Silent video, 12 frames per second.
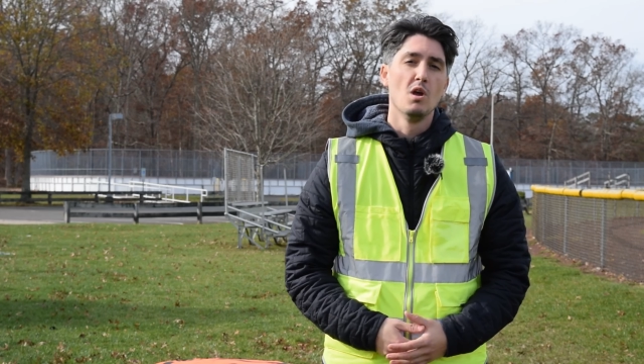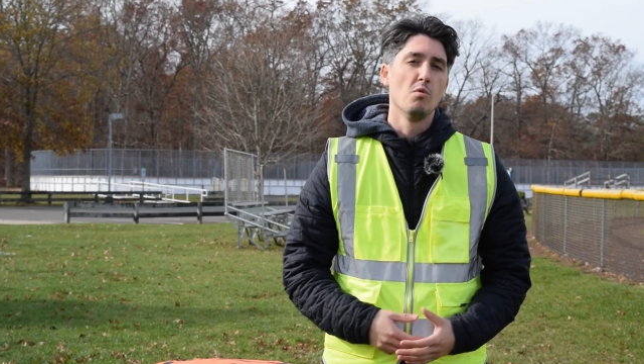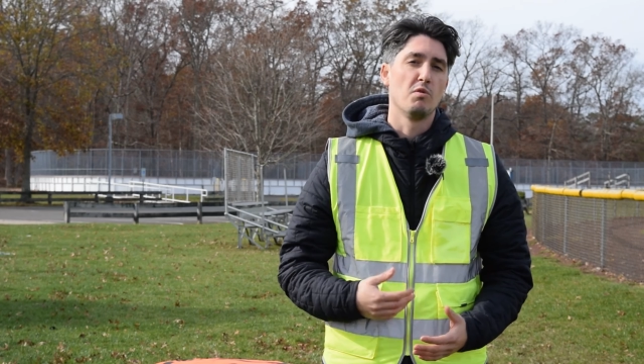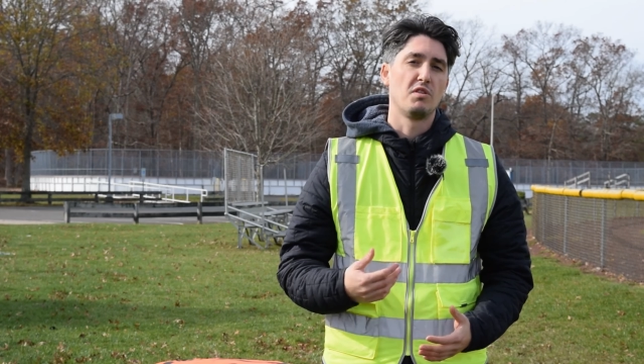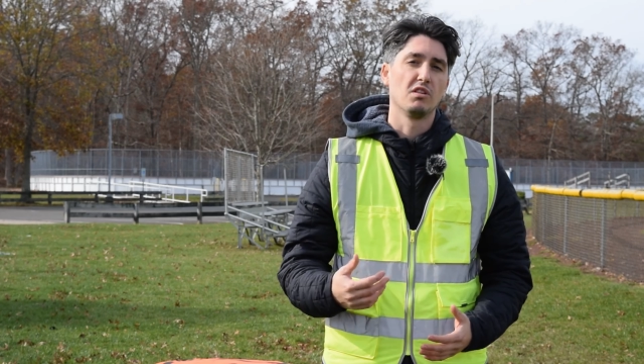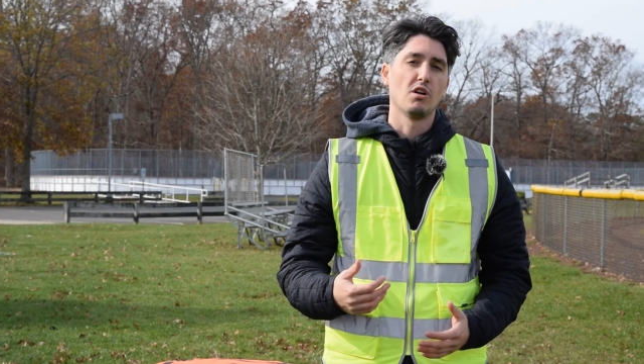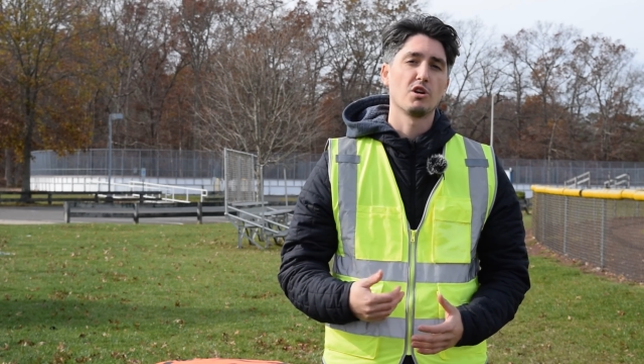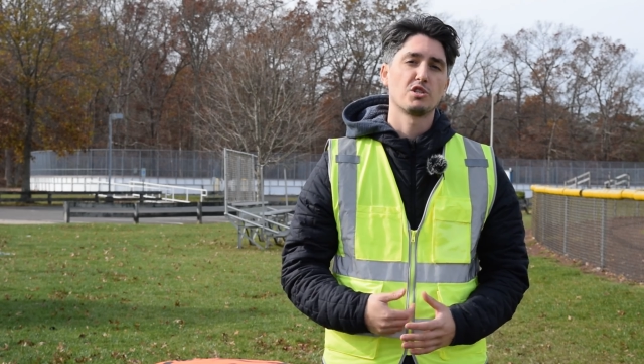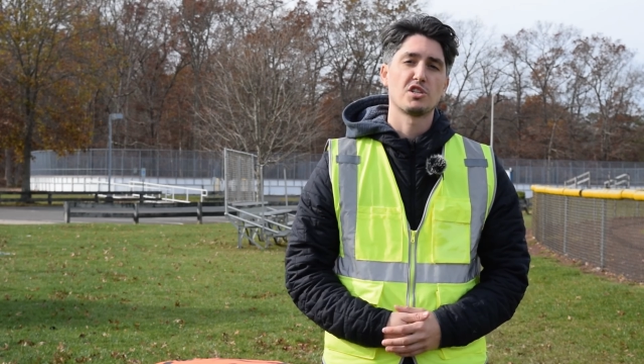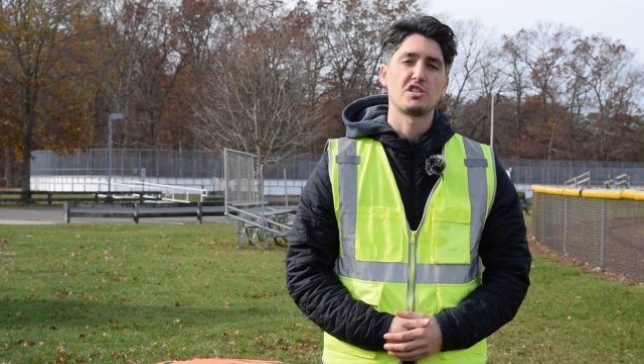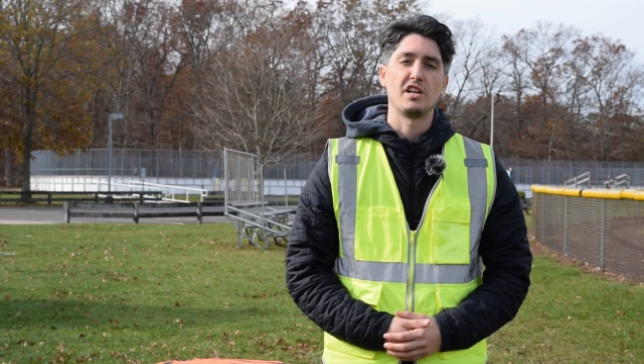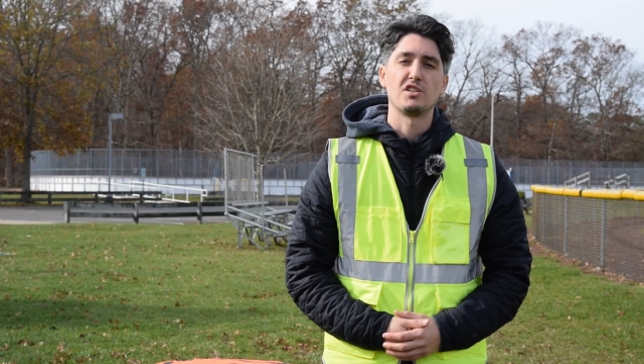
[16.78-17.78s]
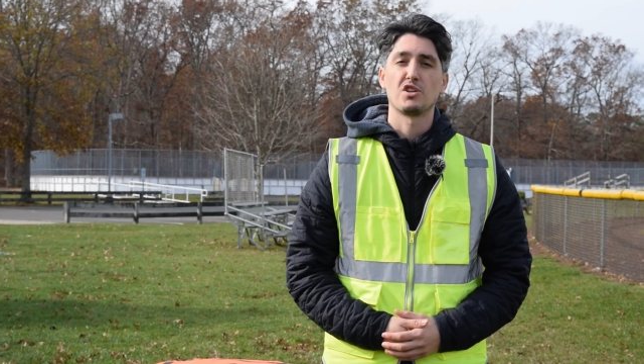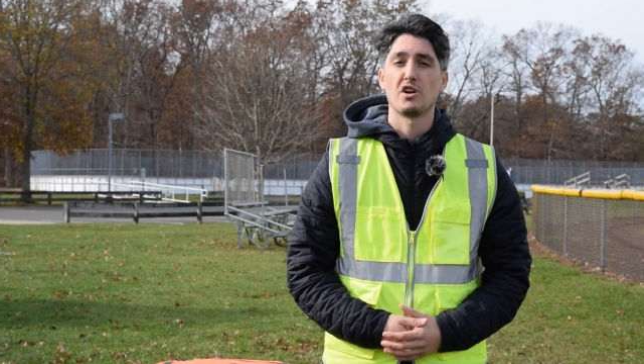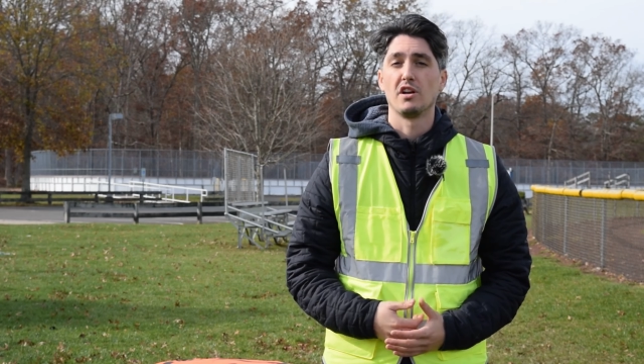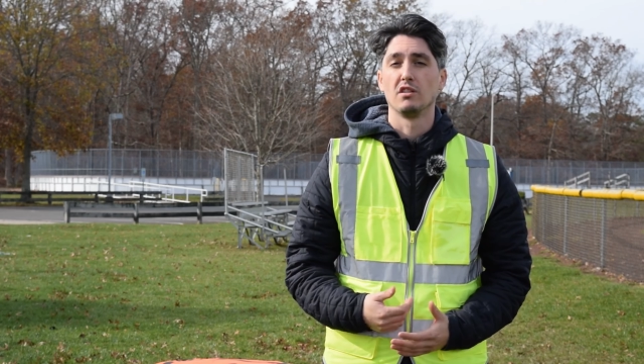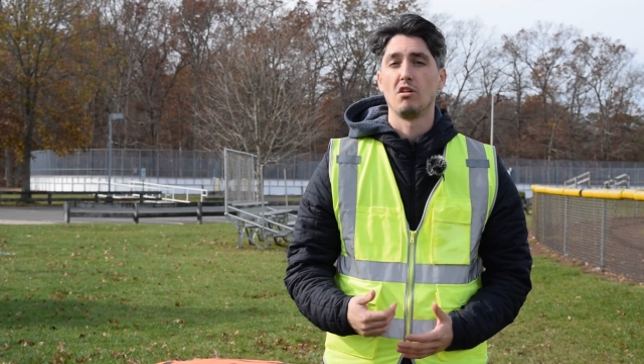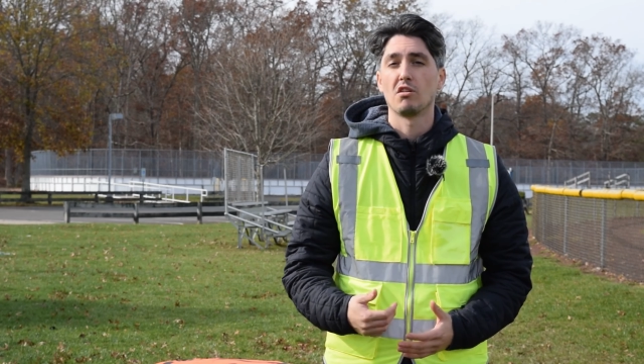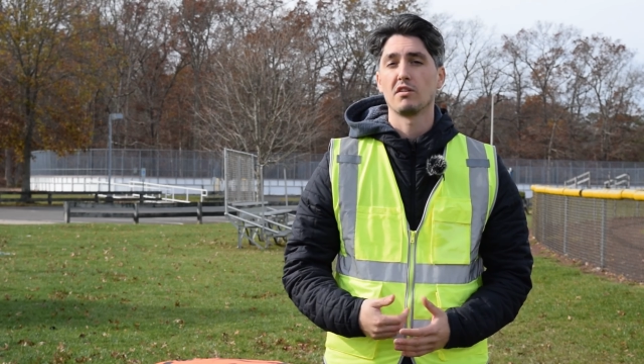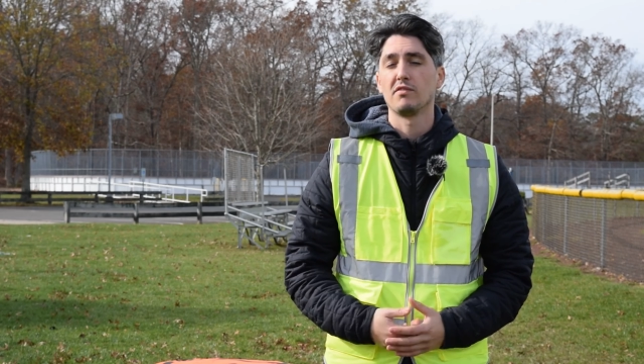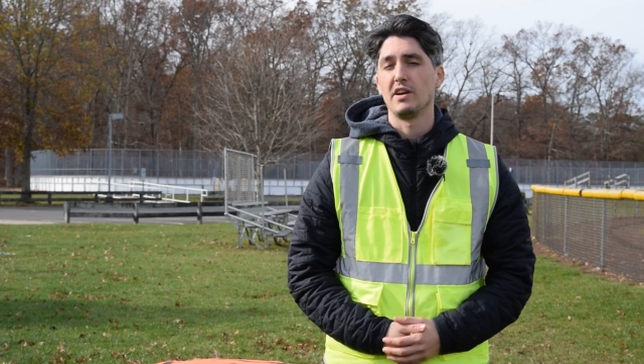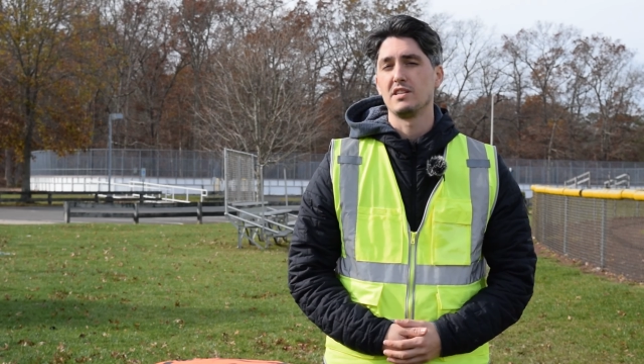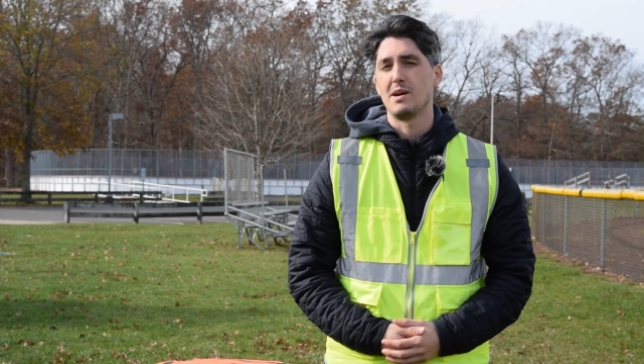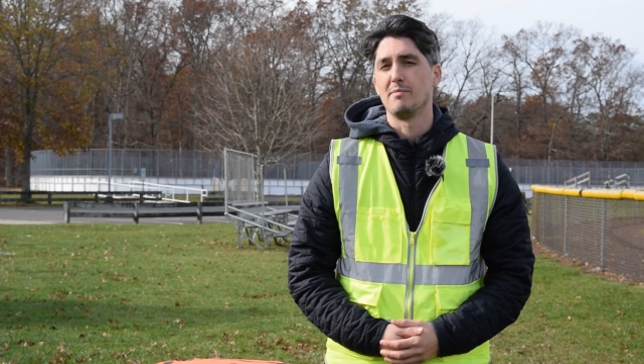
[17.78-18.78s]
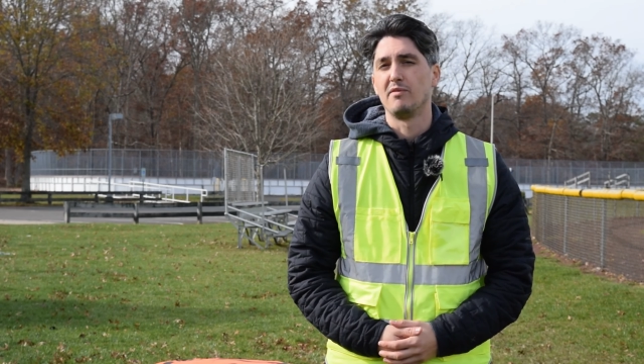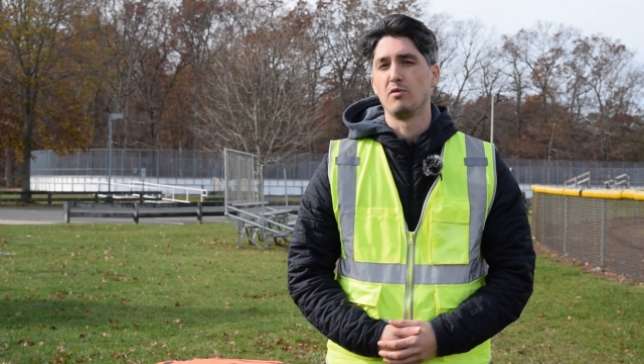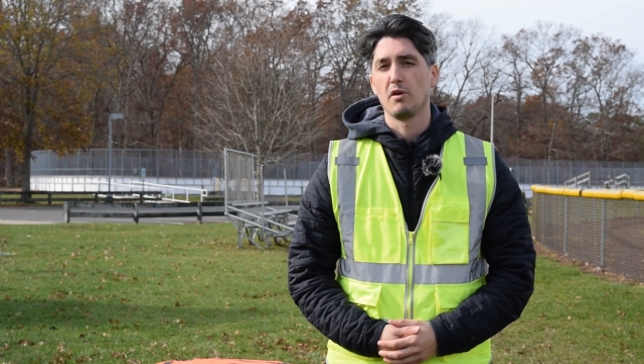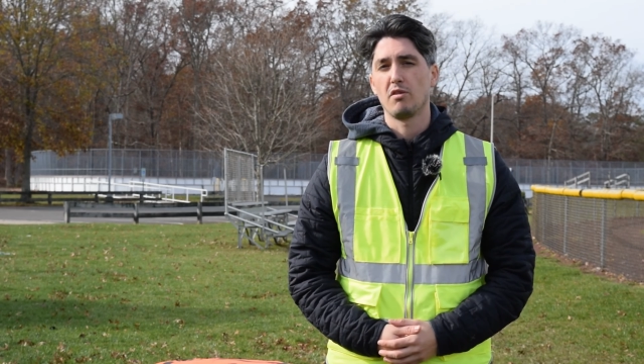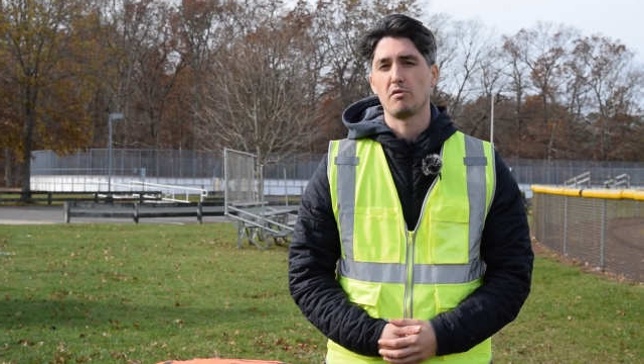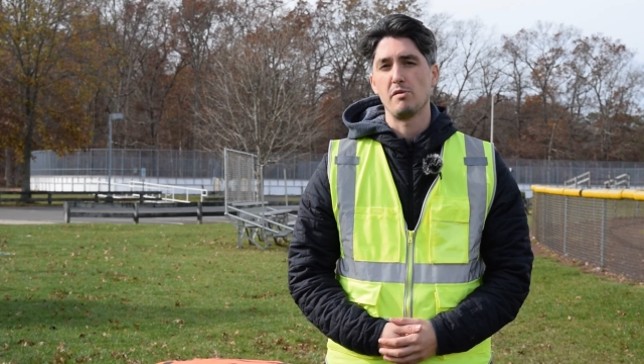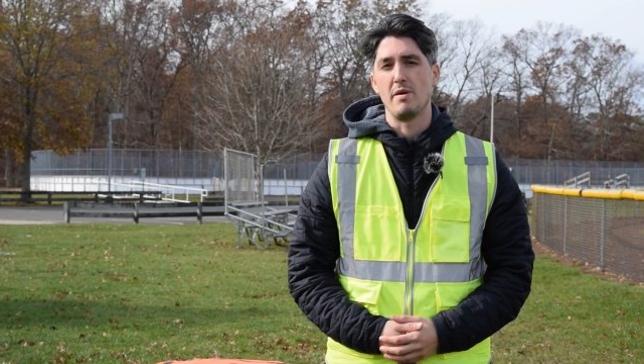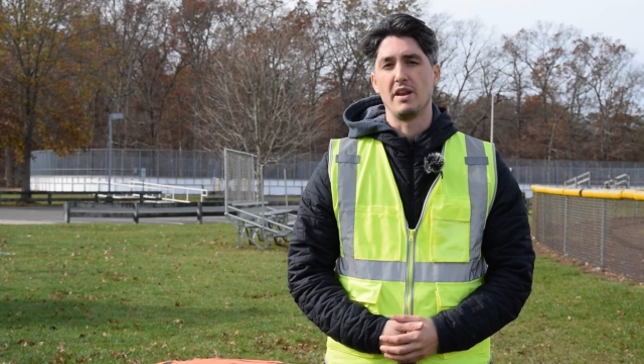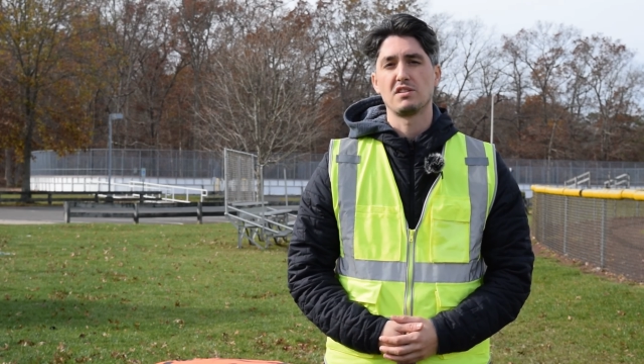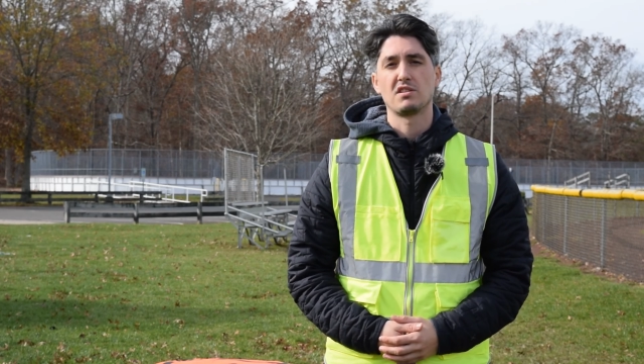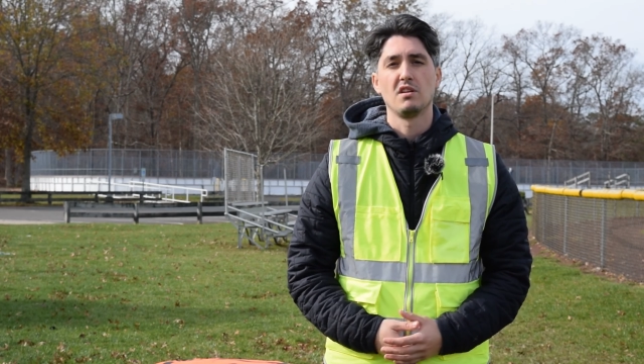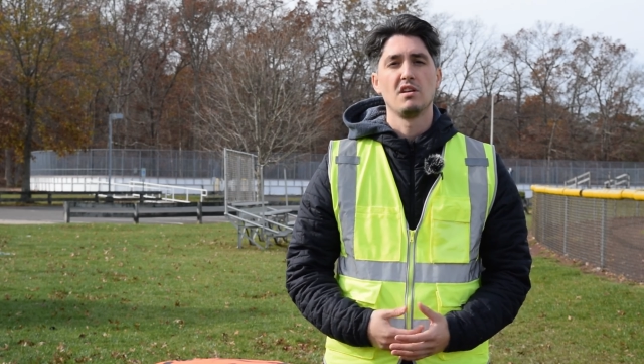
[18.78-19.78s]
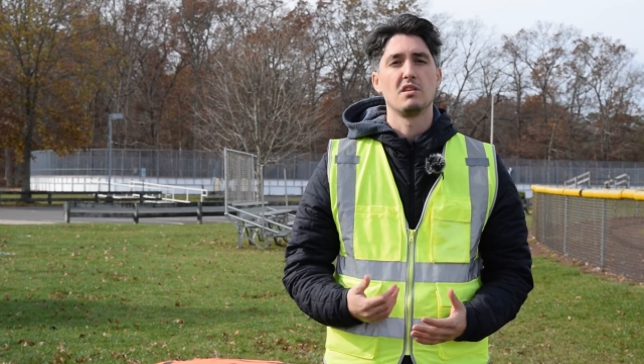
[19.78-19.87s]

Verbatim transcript: With the larger sensor and a longer flight time of 43 minutes,